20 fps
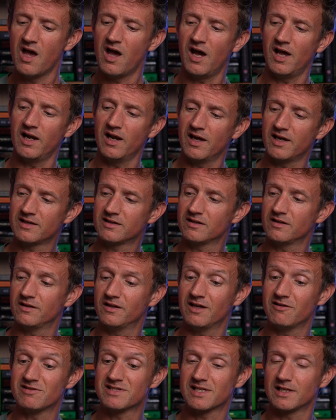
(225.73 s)
I like that
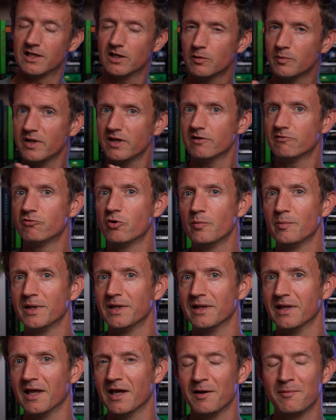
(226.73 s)
there is a little bit of room
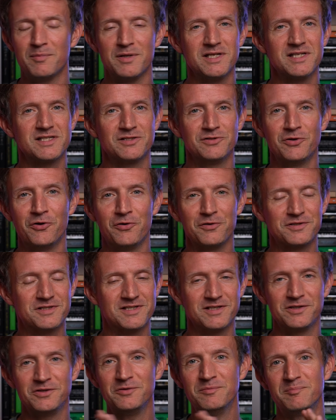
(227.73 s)
in there, but it's not
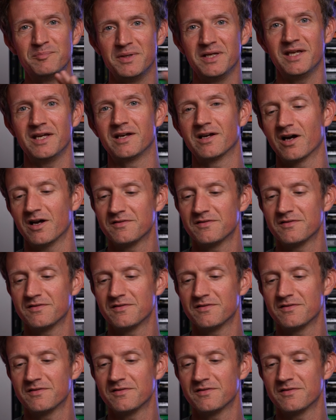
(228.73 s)
too big.